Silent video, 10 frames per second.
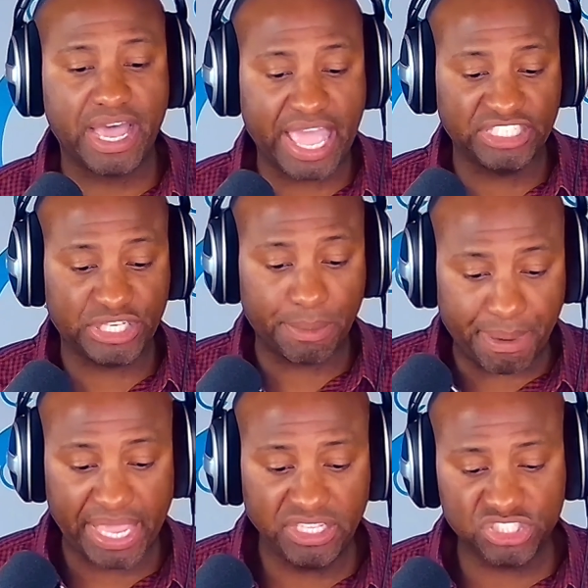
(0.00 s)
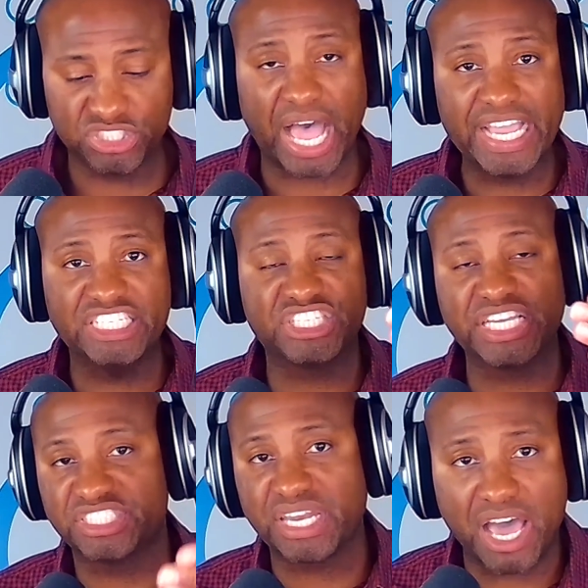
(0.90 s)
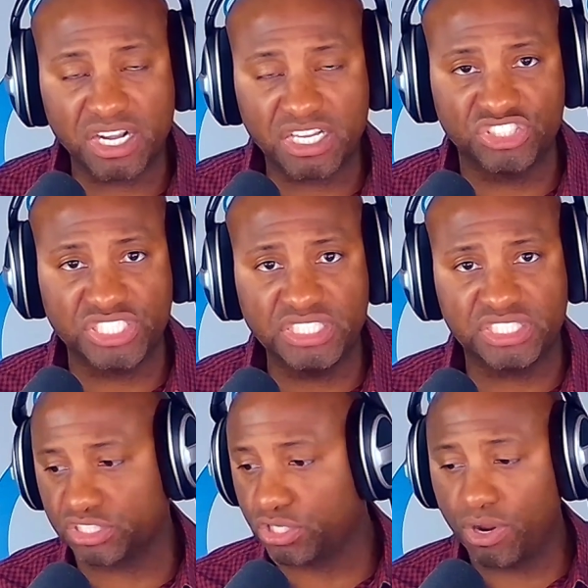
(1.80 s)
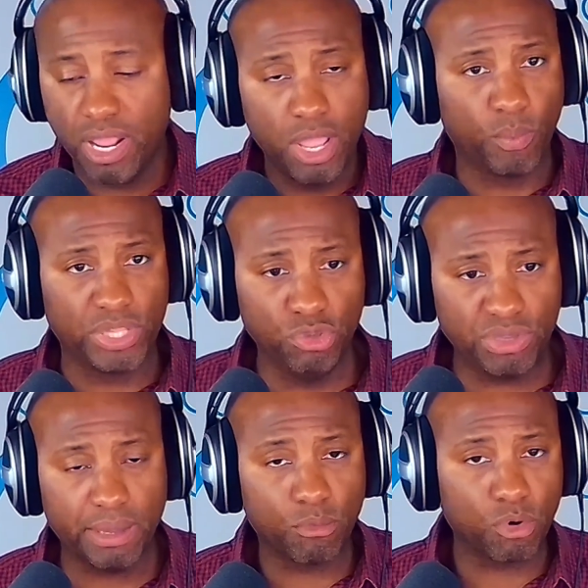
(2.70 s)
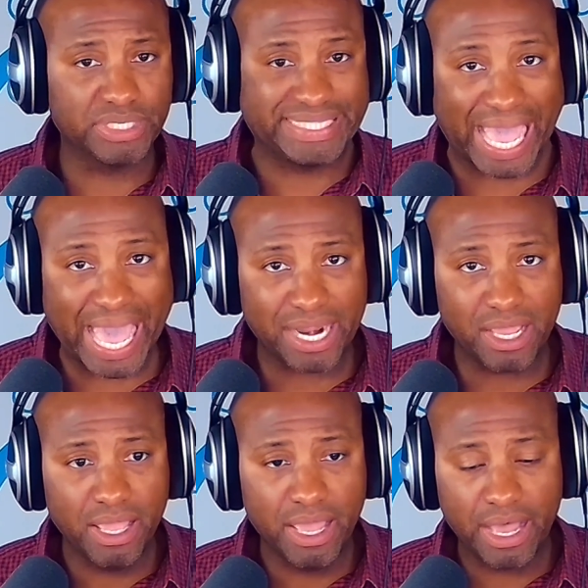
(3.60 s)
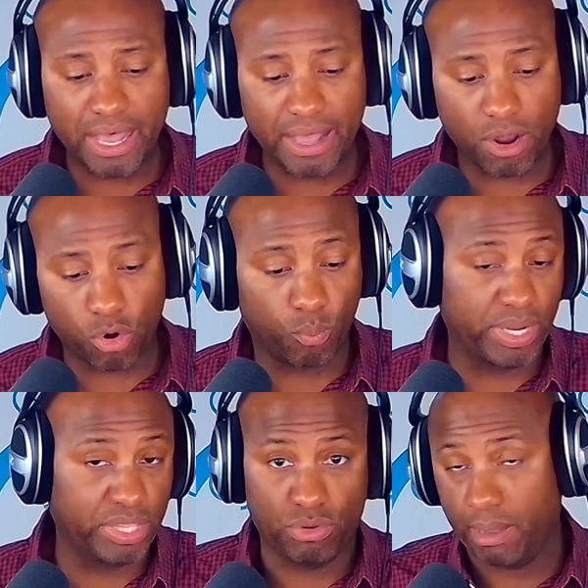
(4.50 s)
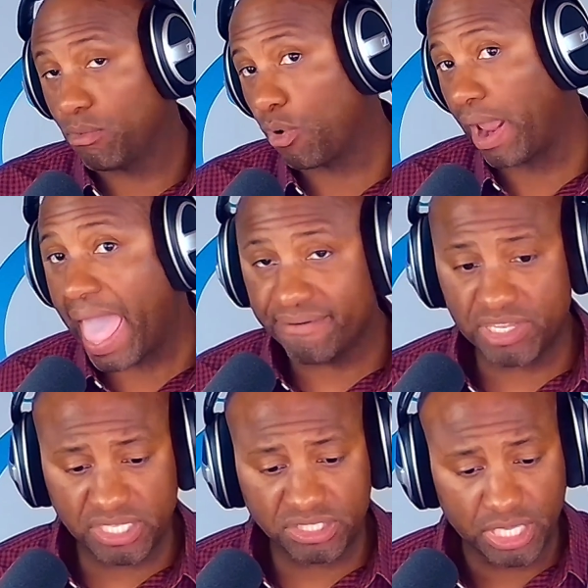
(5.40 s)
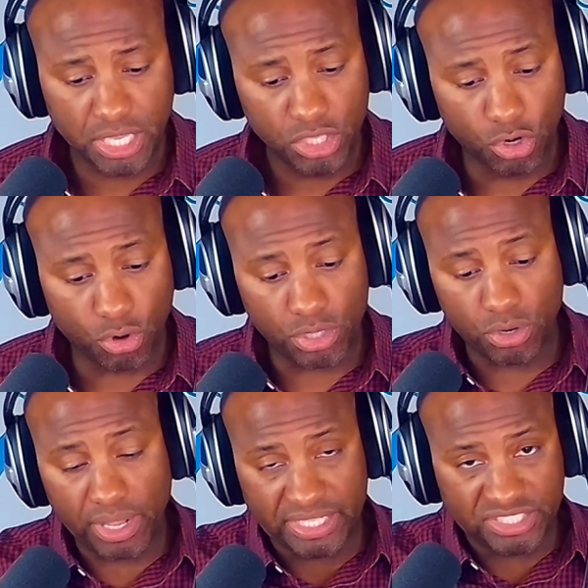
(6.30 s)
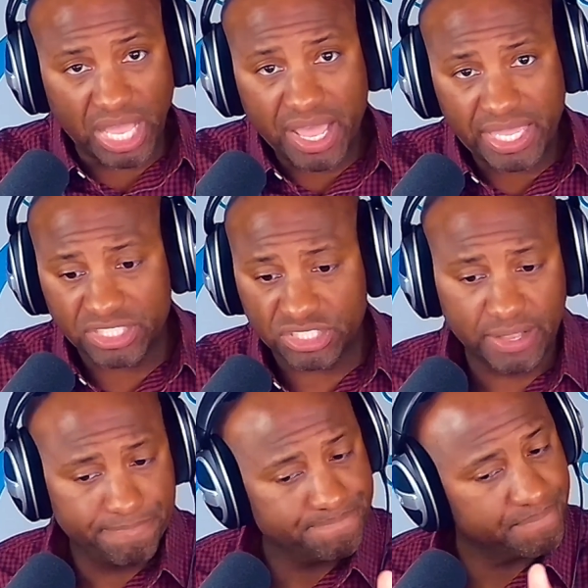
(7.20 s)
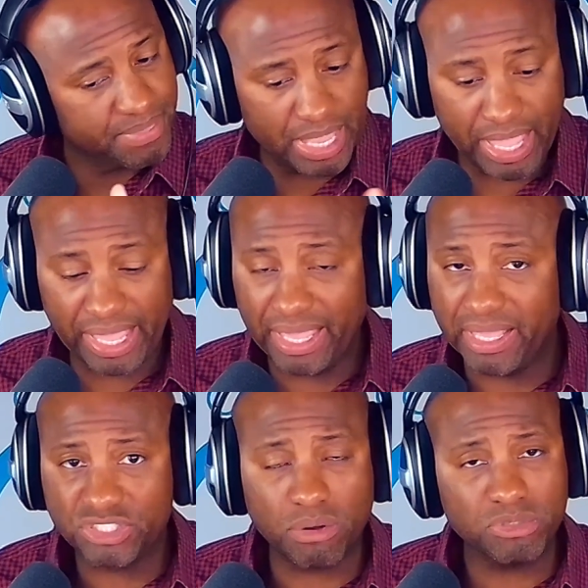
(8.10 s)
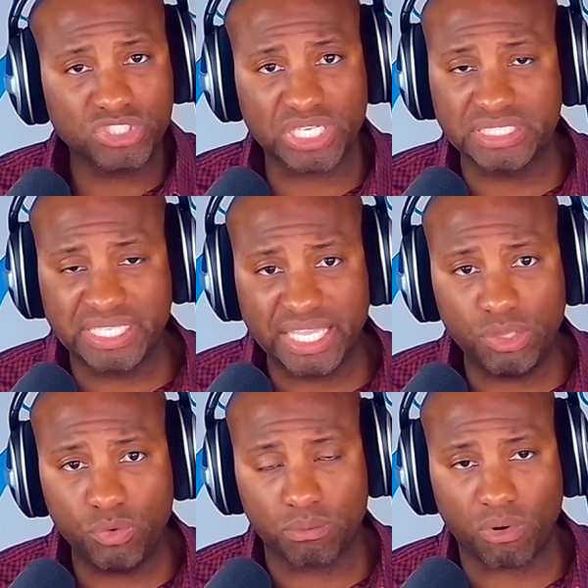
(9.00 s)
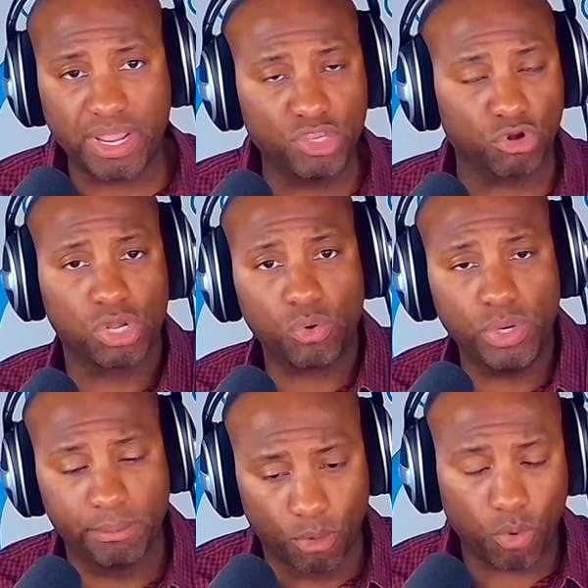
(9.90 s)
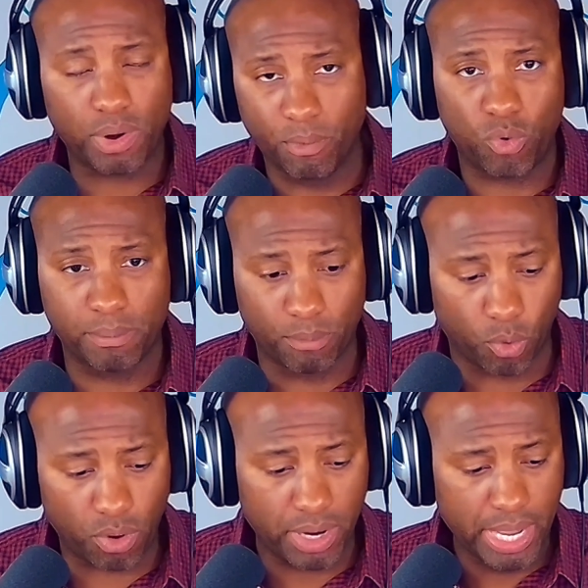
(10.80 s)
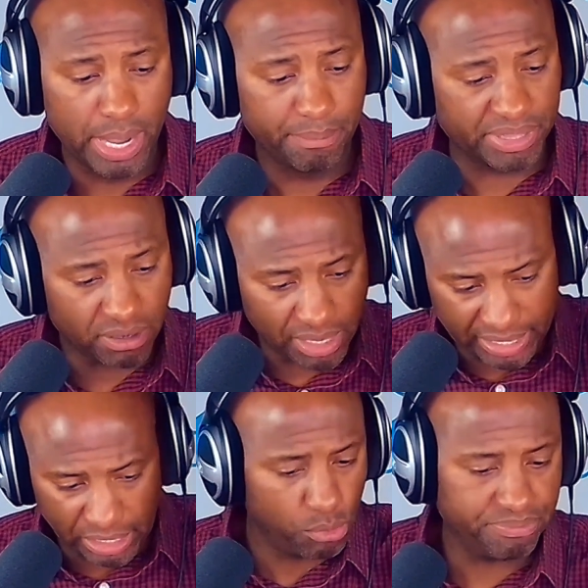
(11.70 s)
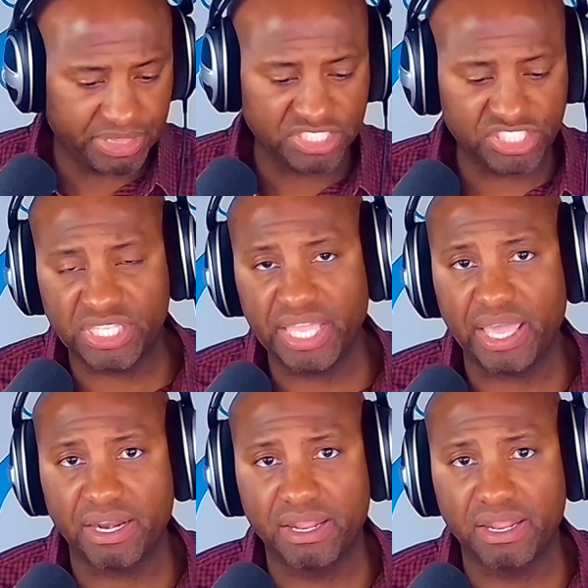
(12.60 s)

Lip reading: debate, science is not a consensus. When you get more data or when you get more evidence, you're in science. It's almost a continuum, right? You're learning more and more and more, but they're like, nope, this is the end.